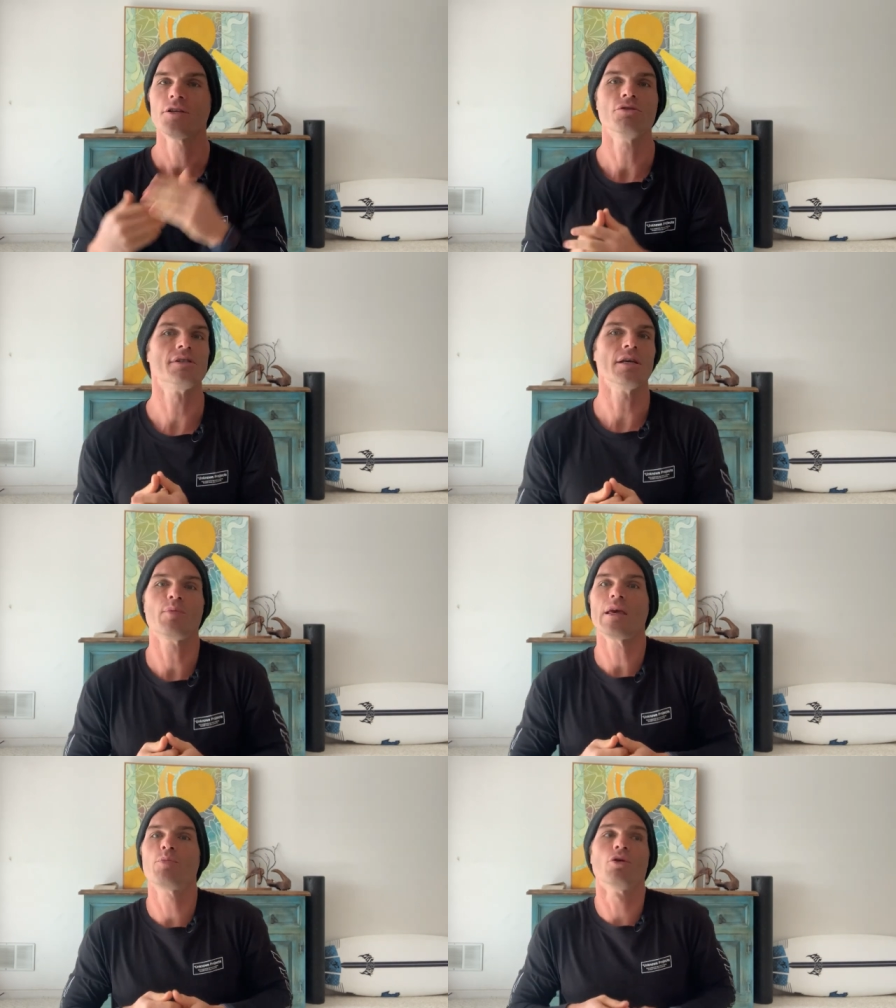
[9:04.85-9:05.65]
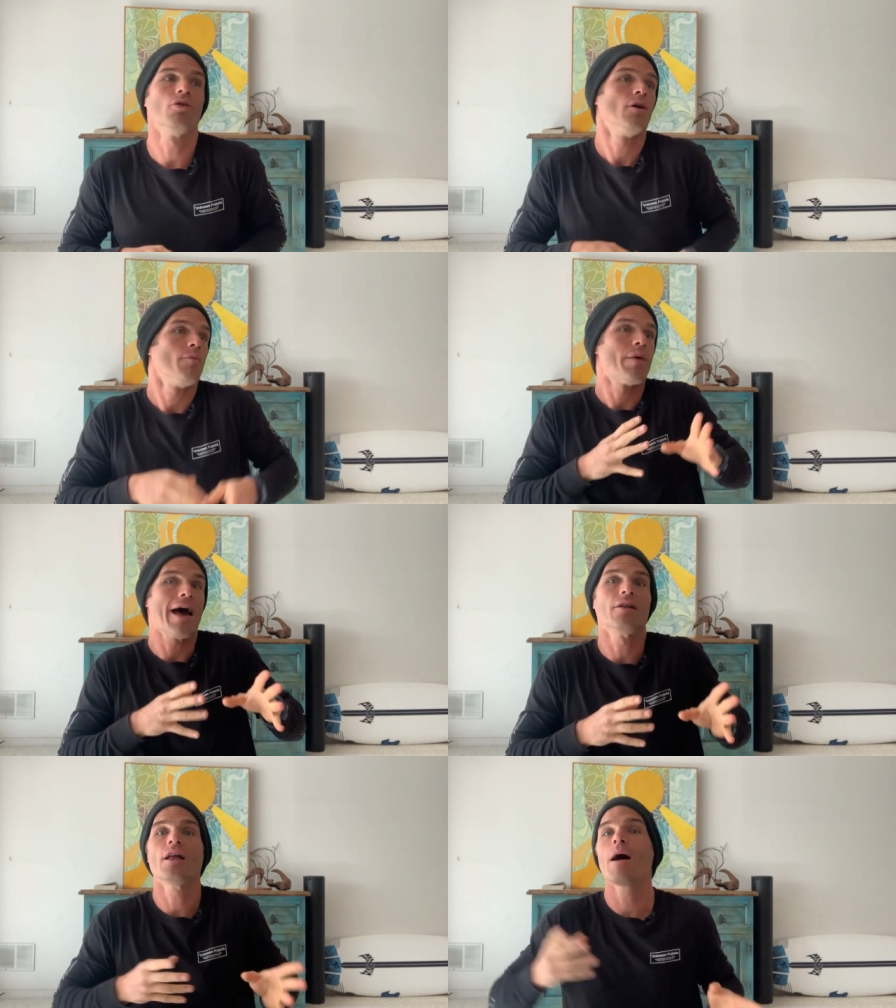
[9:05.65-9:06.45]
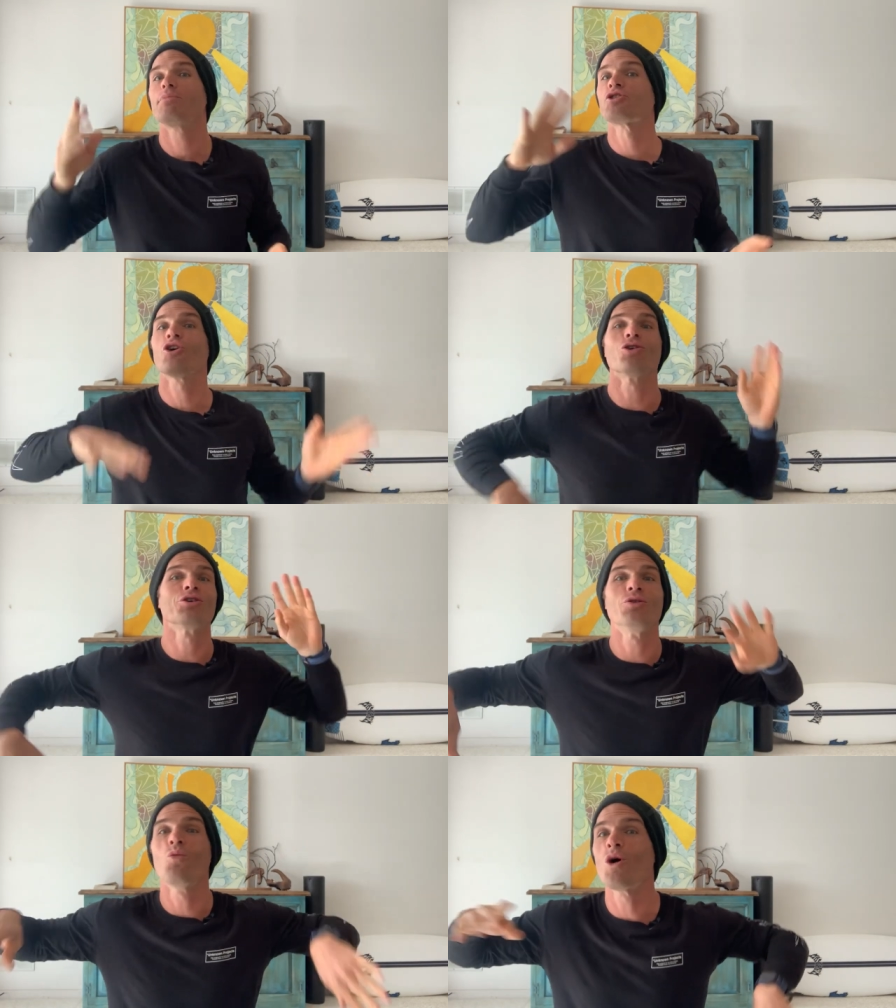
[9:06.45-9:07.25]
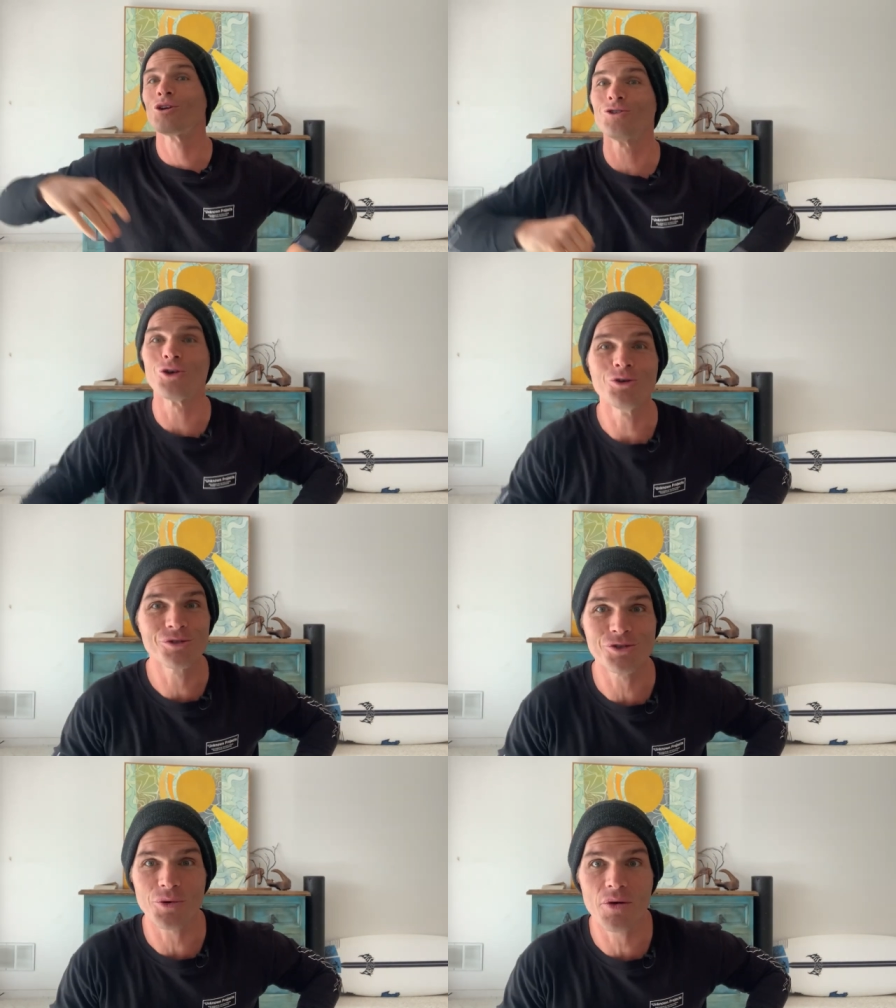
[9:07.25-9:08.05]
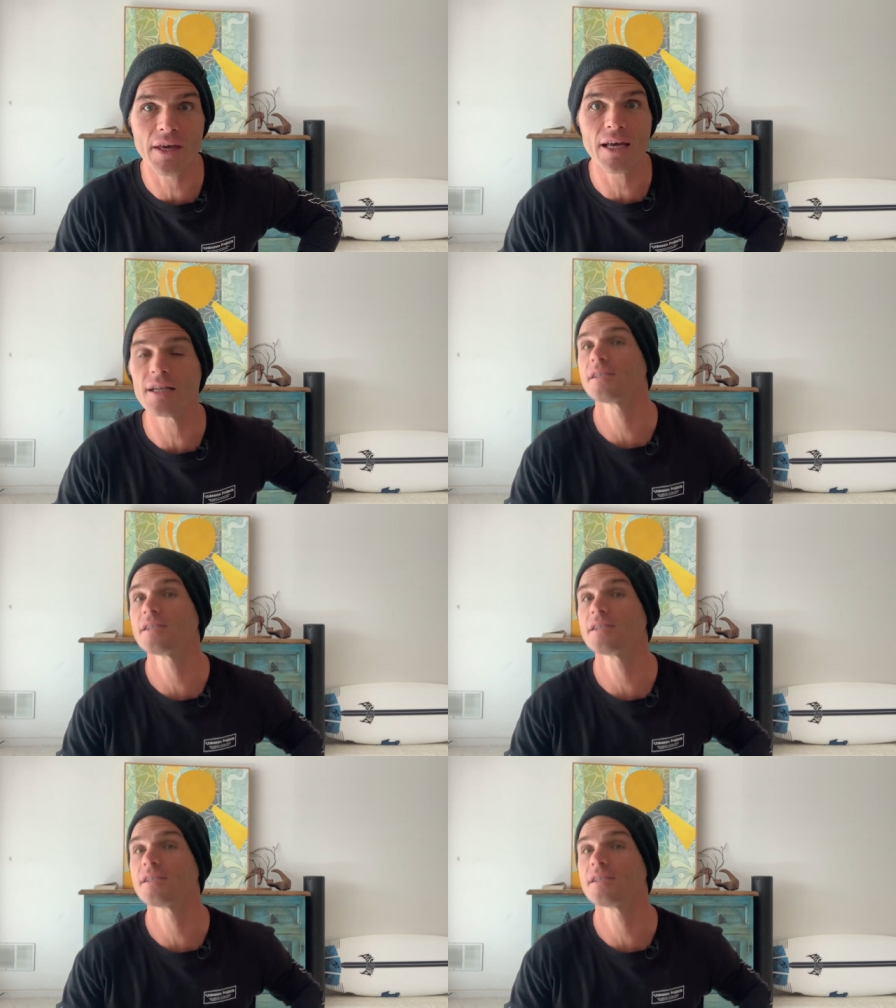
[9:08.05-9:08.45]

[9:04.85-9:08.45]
You see people paddle up, turn and 1 and 2 stroke it.